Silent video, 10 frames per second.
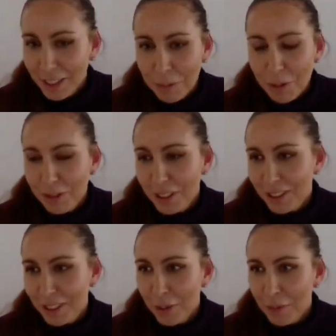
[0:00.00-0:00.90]
thank
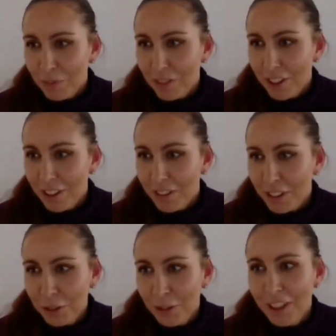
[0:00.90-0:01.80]
Professor
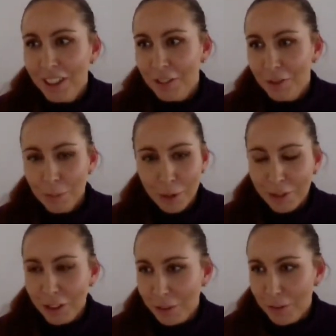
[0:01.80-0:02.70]
Ventura and
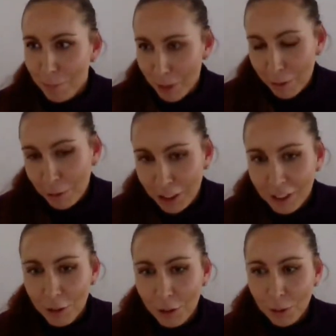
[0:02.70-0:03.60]
Professor
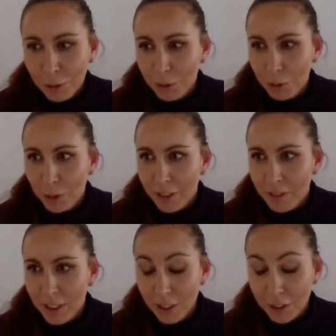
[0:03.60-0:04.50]
Pavoni to
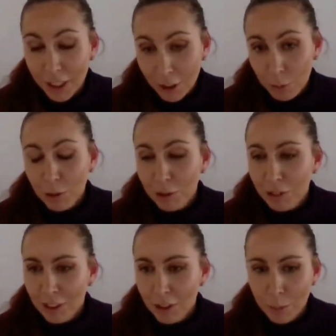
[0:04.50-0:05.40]
have this great
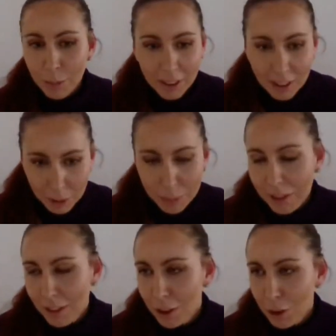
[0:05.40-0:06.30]
opportunity to
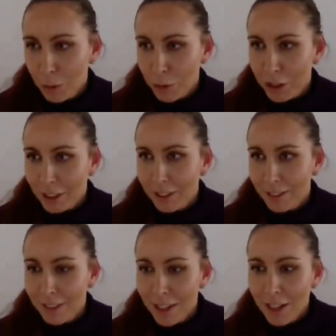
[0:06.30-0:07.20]
participate in this project,
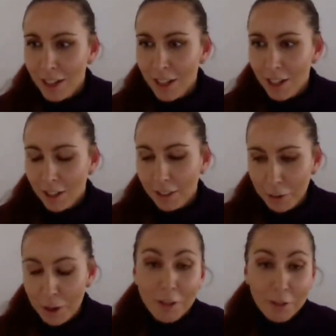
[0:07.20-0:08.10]
and
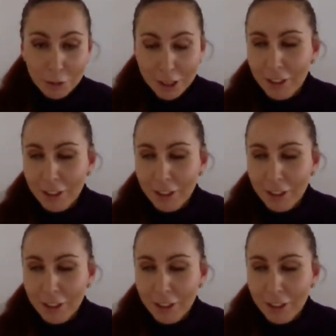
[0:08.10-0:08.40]
I feel